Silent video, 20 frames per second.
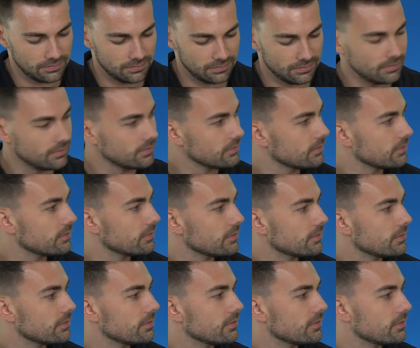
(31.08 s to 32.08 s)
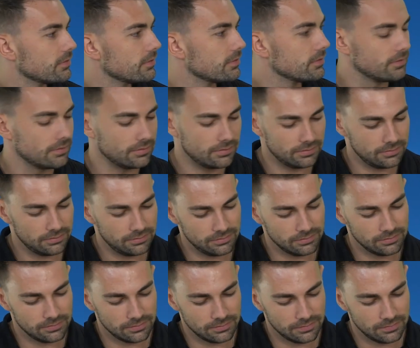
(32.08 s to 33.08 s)

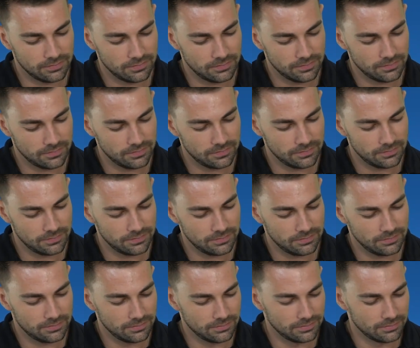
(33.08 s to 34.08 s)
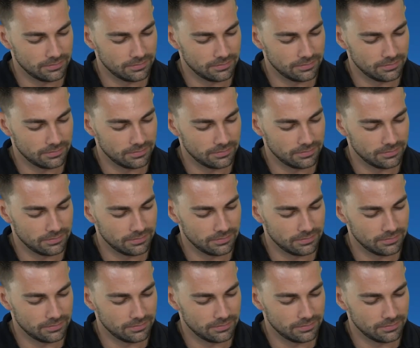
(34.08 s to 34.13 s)
(not speaking)